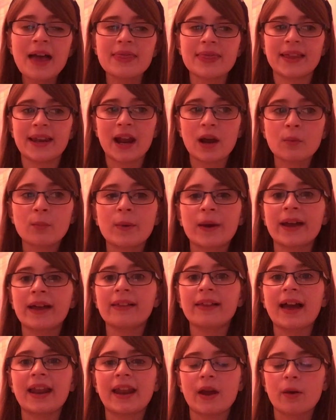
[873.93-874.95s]
then I
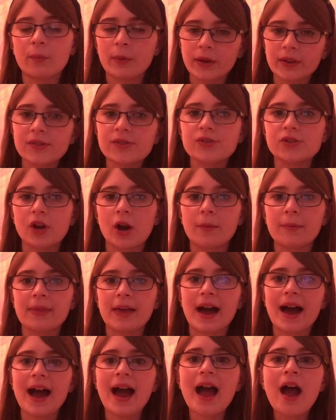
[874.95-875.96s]
will and I will stop
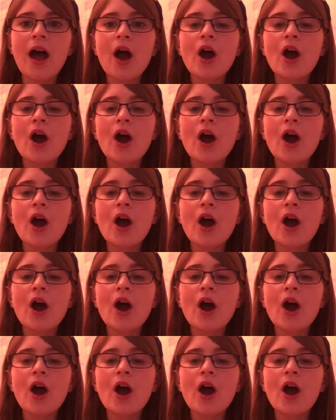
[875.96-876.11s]
that